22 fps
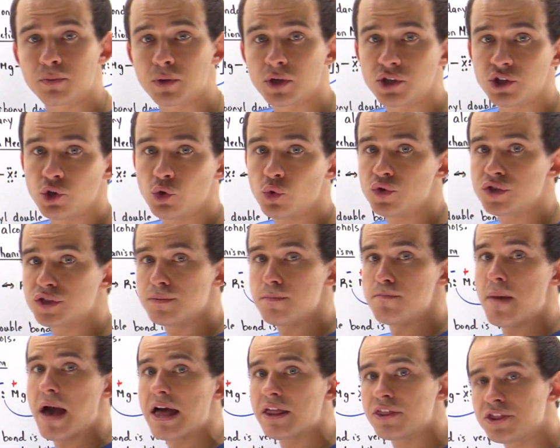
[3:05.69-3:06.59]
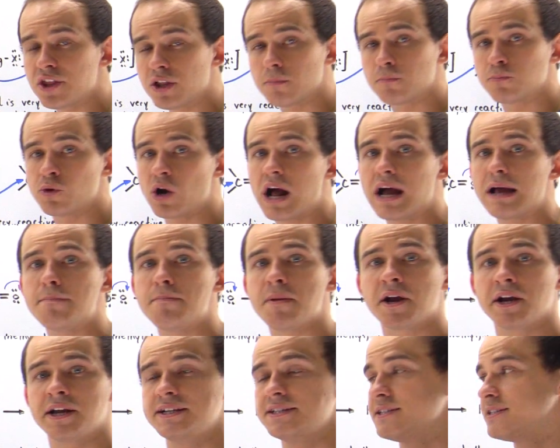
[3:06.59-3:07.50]
produce methyl
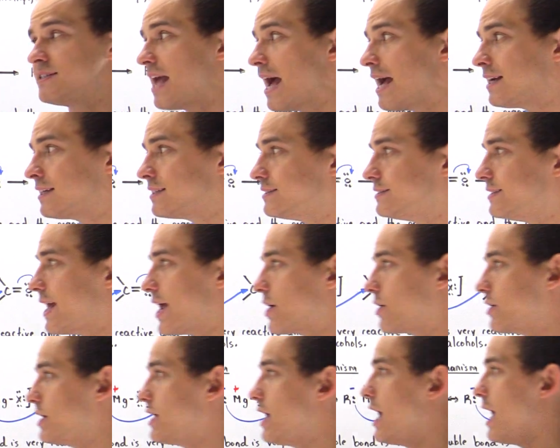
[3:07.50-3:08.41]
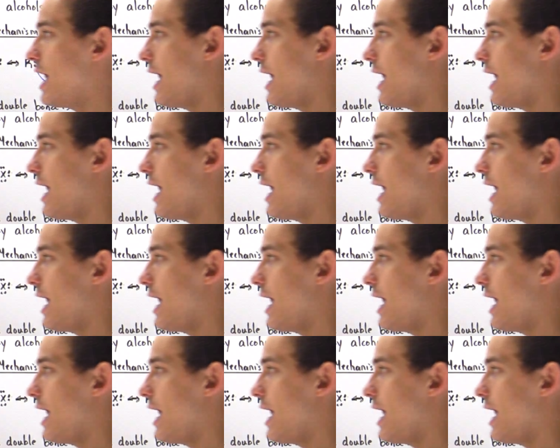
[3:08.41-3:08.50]
primary and secondary.